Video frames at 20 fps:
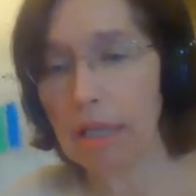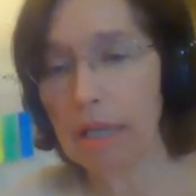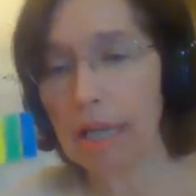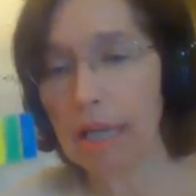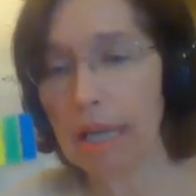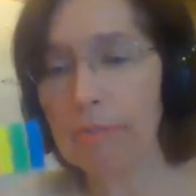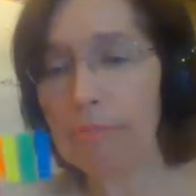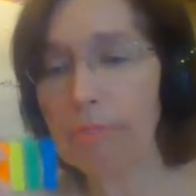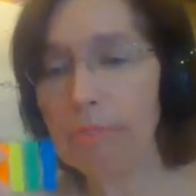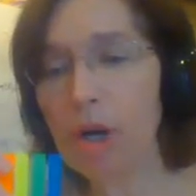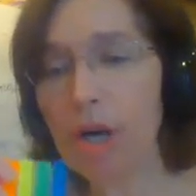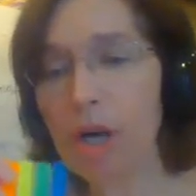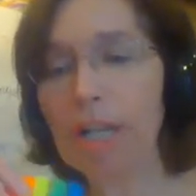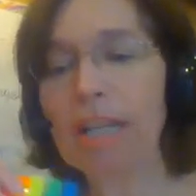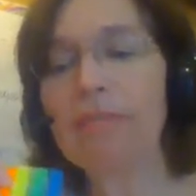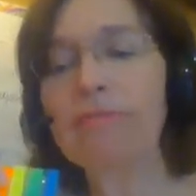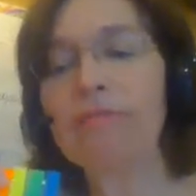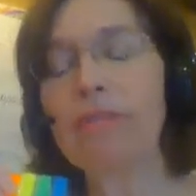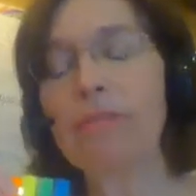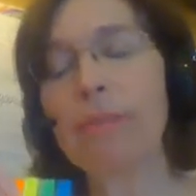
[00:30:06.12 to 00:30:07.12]
and mark
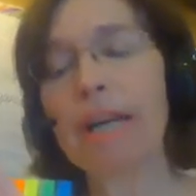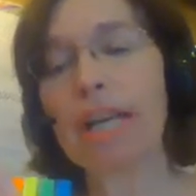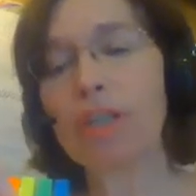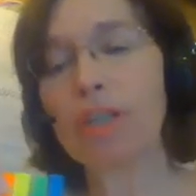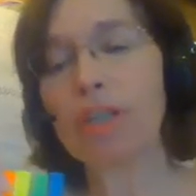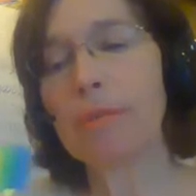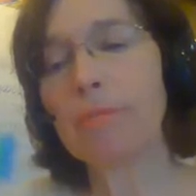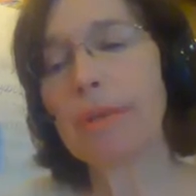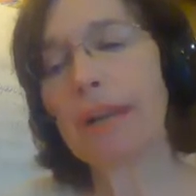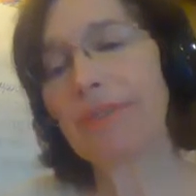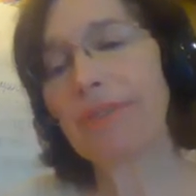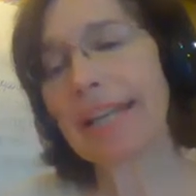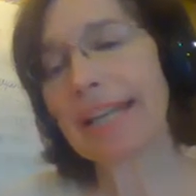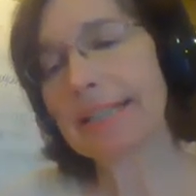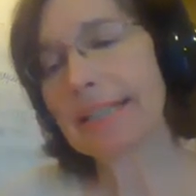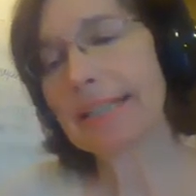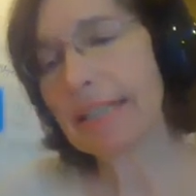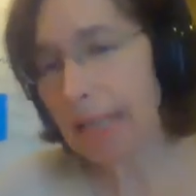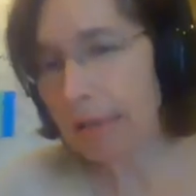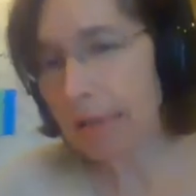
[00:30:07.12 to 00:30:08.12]
information about that
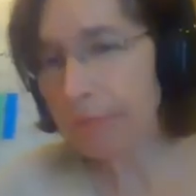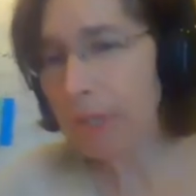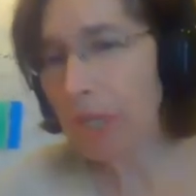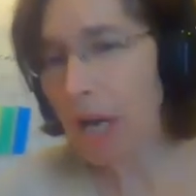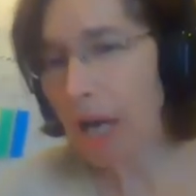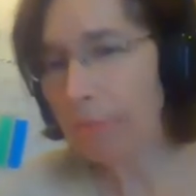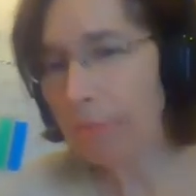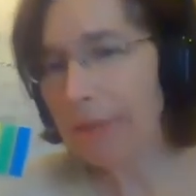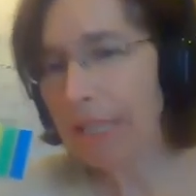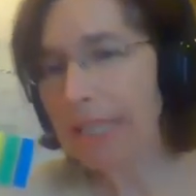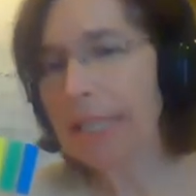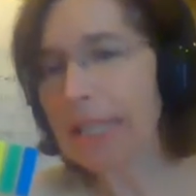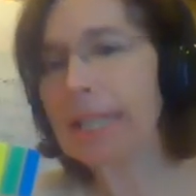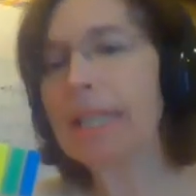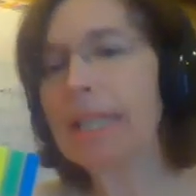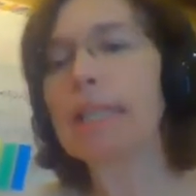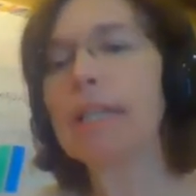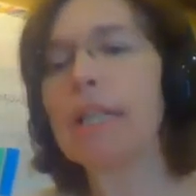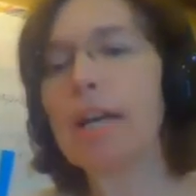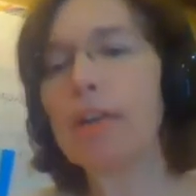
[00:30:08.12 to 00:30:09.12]
same topic in
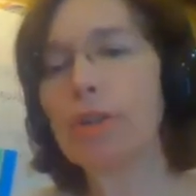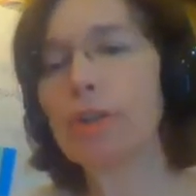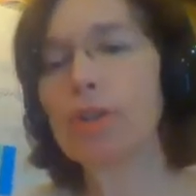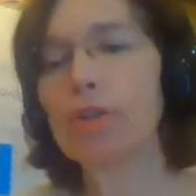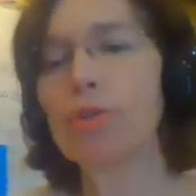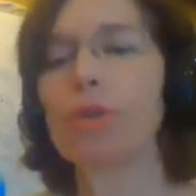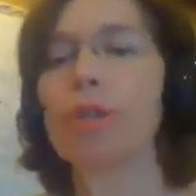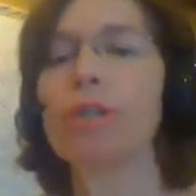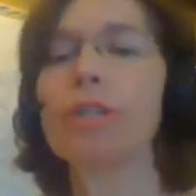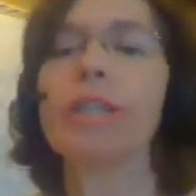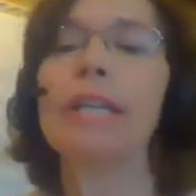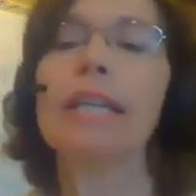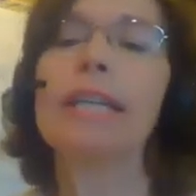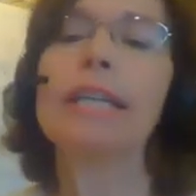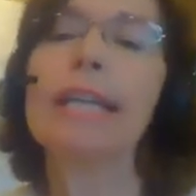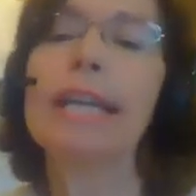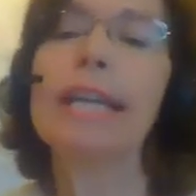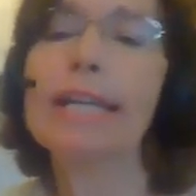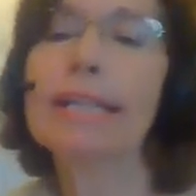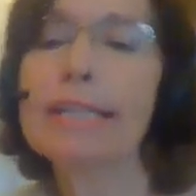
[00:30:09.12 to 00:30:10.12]
another source.
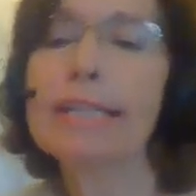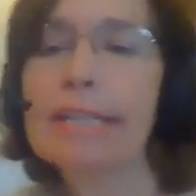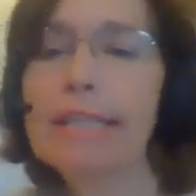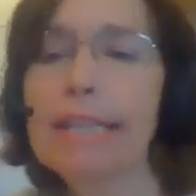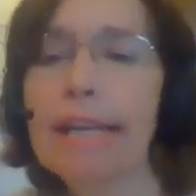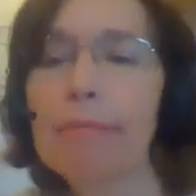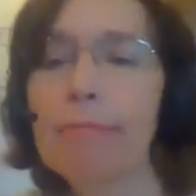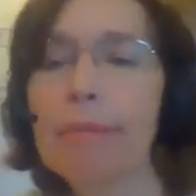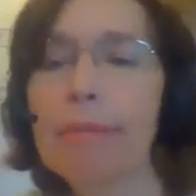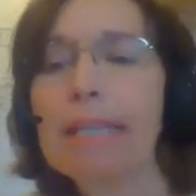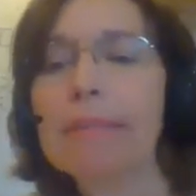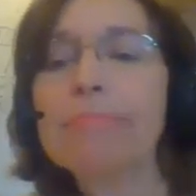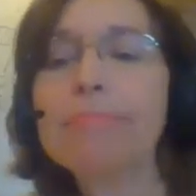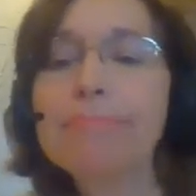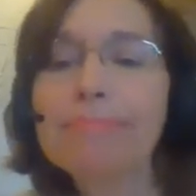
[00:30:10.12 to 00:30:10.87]
Yes, Sammy.